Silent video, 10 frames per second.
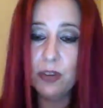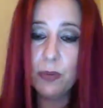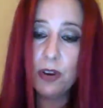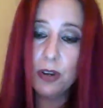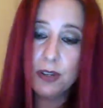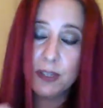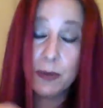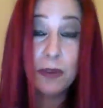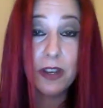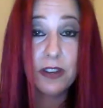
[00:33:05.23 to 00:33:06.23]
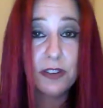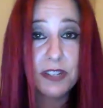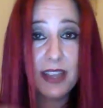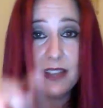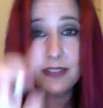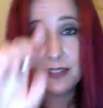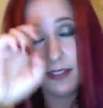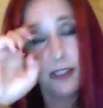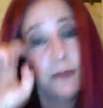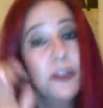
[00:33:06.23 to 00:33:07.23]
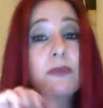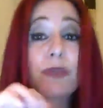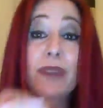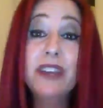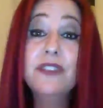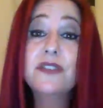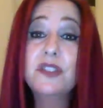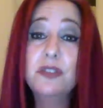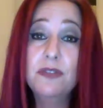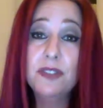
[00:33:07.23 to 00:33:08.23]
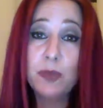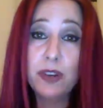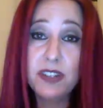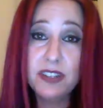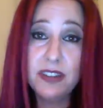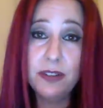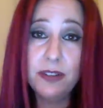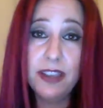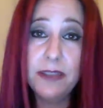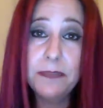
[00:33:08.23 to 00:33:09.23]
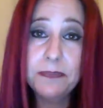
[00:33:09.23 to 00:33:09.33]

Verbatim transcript: purse, put one on your desk, let them become reminders to you of this work tonight, okay?